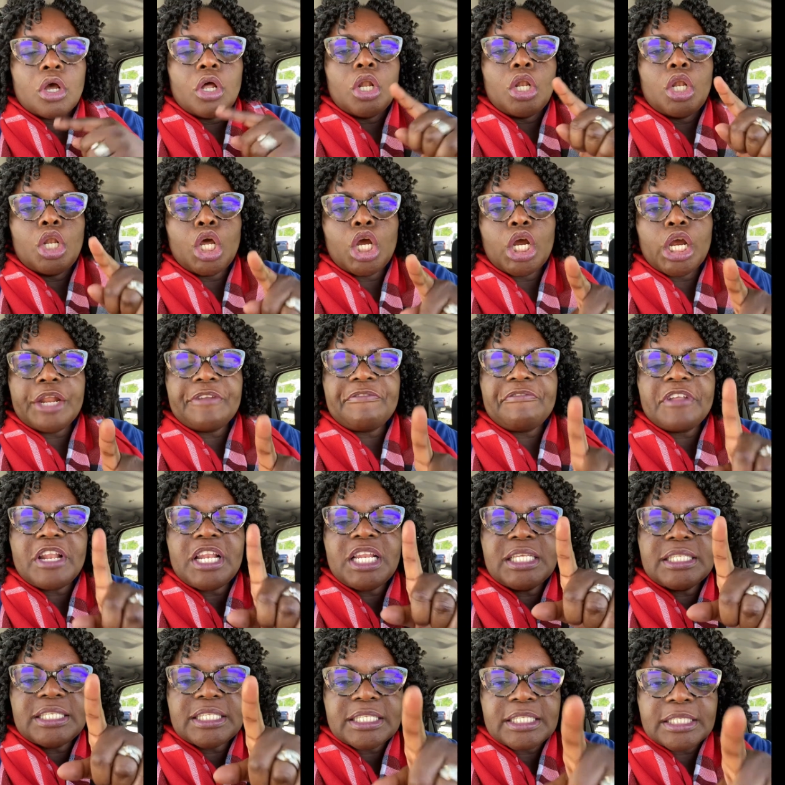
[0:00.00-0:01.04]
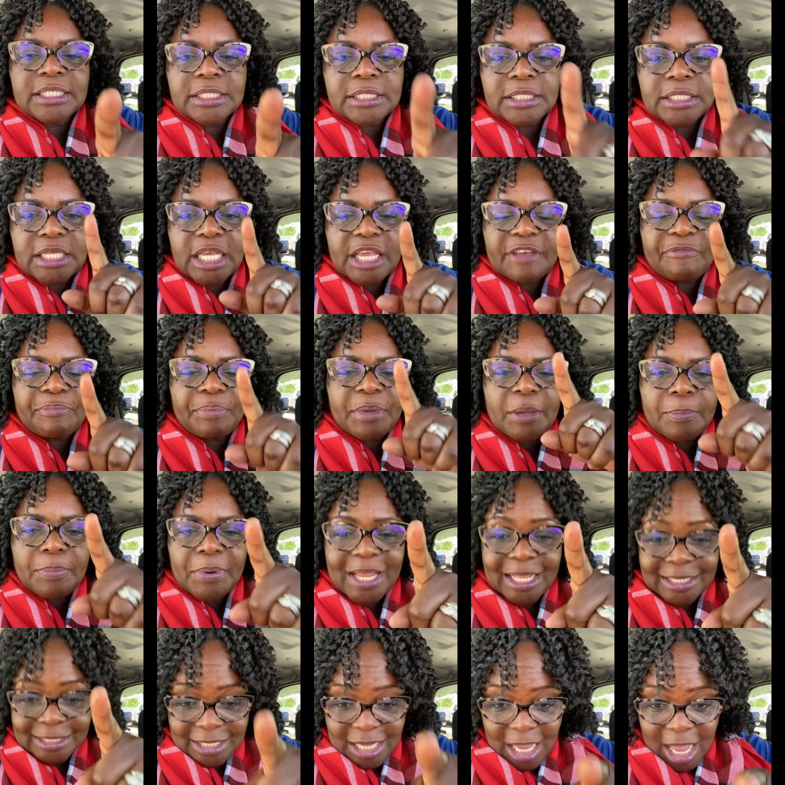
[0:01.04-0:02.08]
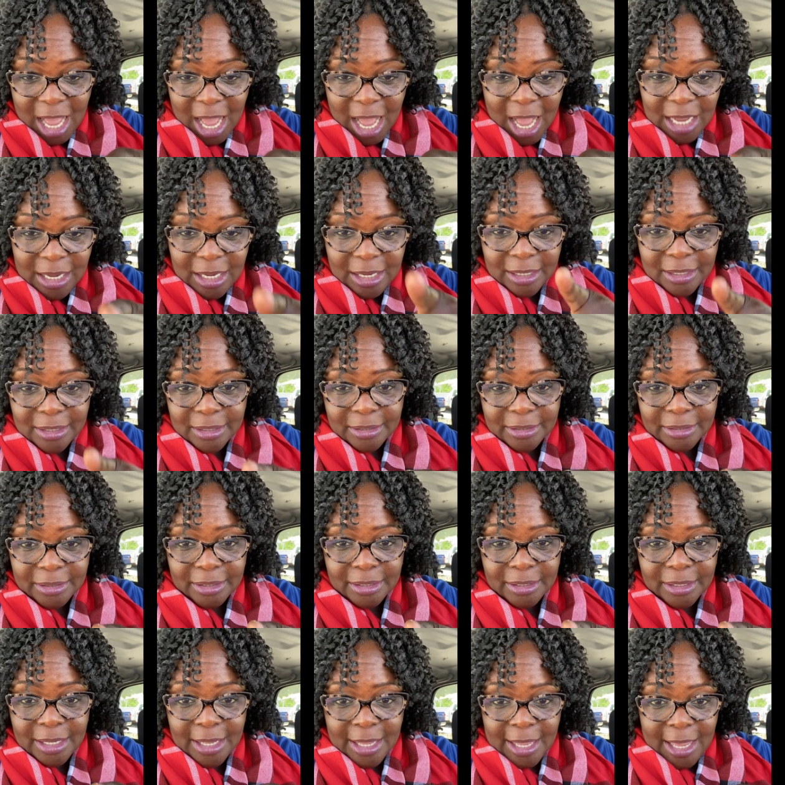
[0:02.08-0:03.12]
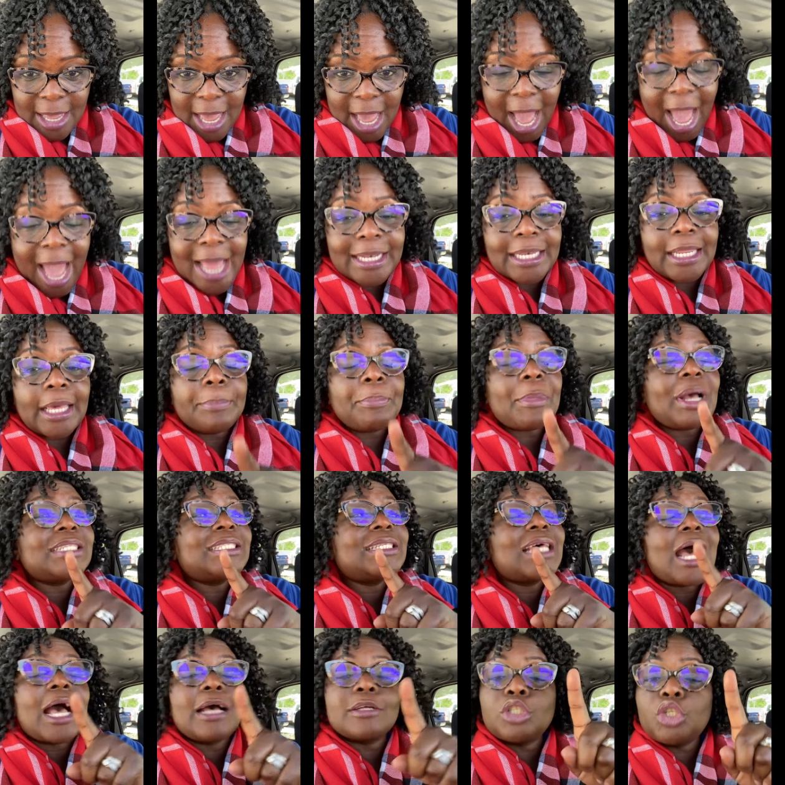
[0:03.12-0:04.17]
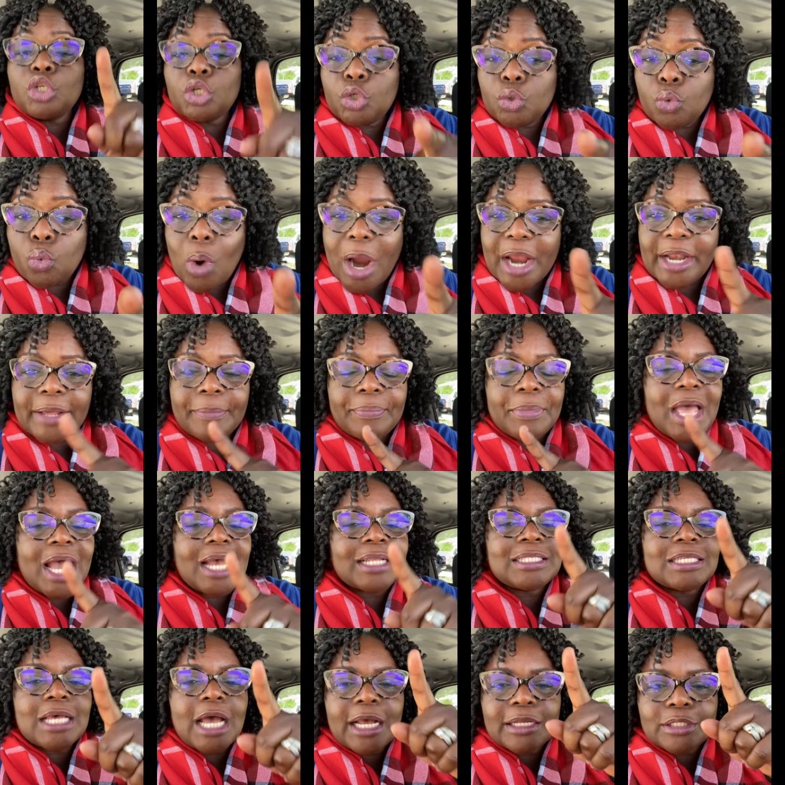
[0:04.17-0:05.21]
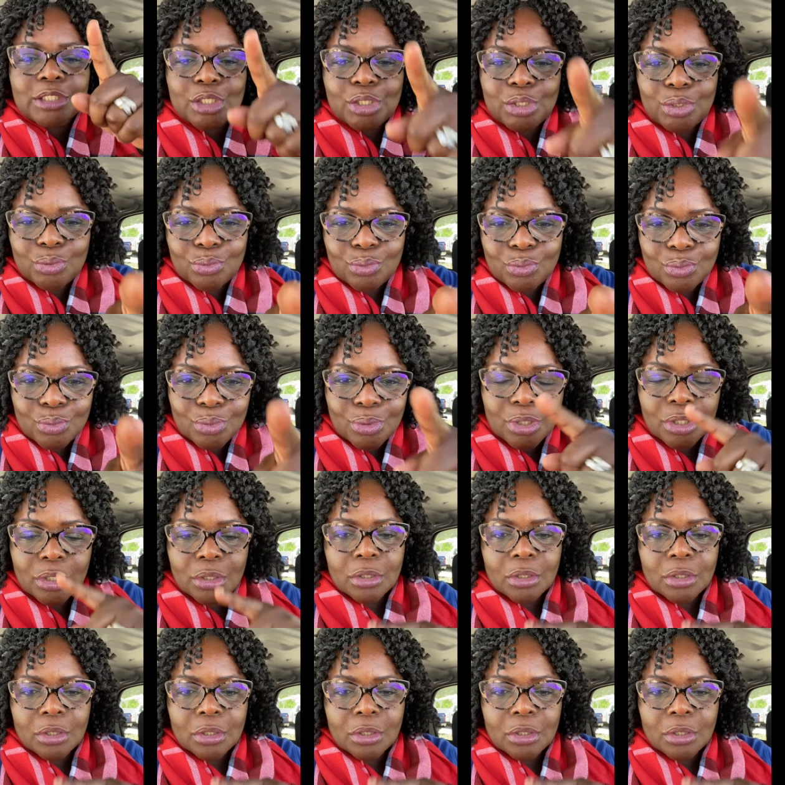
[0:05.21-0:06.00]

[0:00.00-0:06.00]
Learn to listen if people are talk and they might talk to you why them not talk to you.